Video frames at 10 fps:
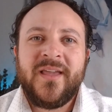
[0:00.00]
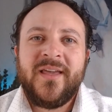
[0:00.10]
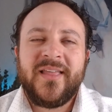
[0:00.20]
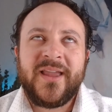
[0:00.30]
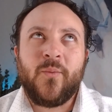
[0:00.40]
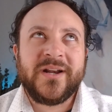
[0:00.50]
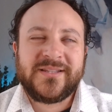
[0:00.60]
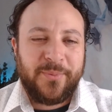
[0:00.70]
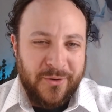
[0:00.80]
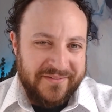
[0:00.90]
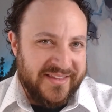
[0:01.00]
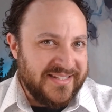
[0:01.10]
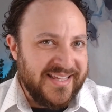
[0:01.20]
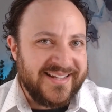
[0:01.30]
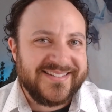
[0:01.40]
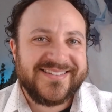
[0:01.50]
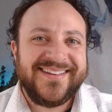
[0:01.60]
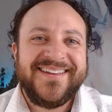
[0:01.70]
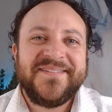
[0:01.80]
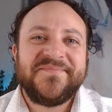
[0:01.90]
Like, what is the point of these things?
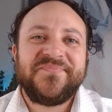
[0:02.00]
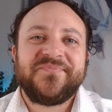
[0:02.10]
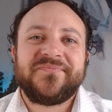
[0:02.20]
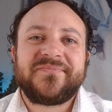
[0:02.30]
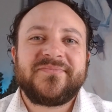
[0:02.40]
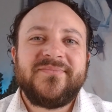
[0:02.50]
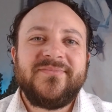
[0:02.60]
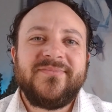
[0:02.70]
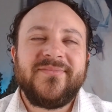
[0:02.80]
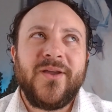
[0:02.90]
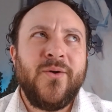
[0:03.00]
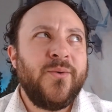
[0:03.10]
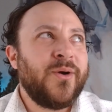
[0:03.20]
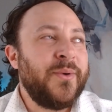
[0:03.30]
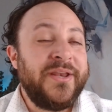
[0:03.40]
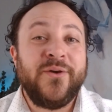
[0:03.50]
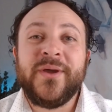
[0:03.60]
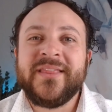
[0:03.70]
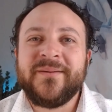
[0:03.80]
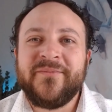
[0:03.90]
Who are we
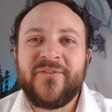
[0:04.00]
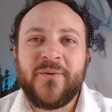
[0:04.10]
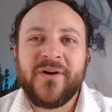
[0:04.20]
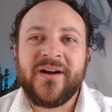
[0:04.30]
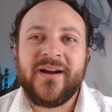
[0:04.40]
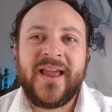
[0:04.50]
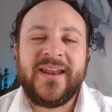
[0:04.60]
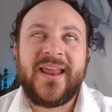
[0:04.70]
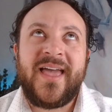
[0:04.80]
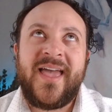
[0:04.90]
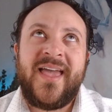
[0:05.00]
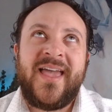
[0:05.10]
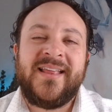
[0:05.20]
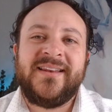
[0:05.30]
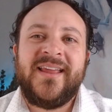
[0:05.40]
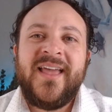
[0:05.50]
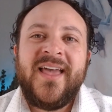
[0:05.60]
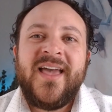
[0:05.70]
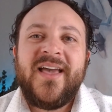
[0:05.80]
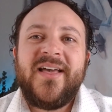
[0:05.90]
doing them for? And
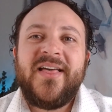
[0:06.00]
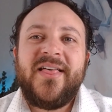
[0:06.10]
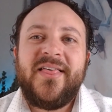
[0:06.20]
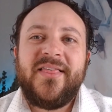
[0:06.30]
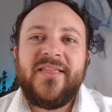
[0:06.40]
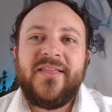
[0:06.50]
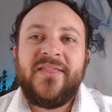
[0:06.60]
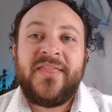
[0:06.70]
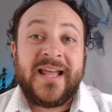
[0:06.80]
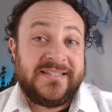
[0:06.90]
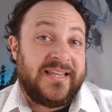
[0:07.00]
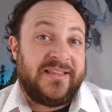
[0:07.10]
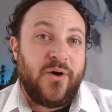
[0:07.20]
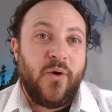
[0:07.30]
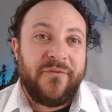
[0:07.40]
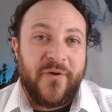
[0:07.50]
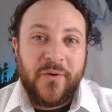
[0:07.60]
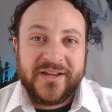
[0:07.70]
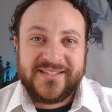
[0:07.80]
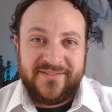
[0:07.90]
that's like the whole
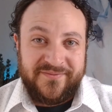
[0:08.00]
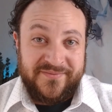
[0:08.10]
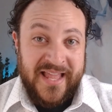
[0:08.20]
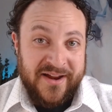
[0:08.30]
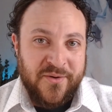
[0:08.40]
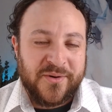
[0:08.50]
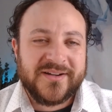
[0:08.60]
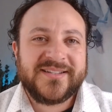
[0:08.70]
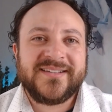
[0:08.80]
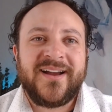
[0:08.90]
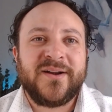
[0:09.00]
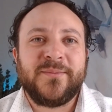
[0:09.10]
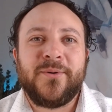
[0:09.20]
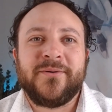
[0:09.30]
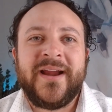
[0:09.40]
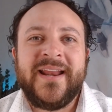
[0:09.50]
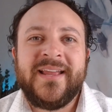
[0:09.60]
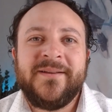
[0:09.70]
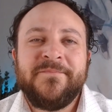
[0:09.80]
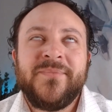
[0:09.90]
focus of that course on report
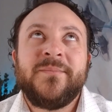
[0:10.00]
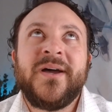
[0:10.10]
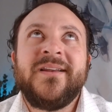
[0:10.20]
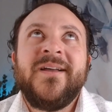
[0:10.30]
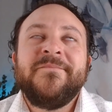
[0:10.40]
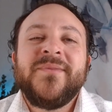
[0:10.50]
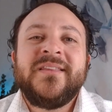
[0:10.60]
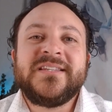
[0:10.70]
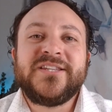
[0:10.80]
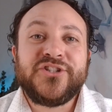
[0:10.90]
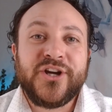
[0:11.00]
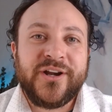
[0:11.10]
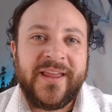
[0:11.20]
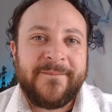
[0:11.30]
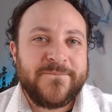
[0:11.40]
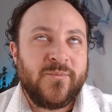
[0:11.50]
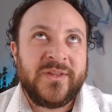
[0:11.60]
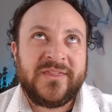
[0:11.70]
writing. But this attorney, with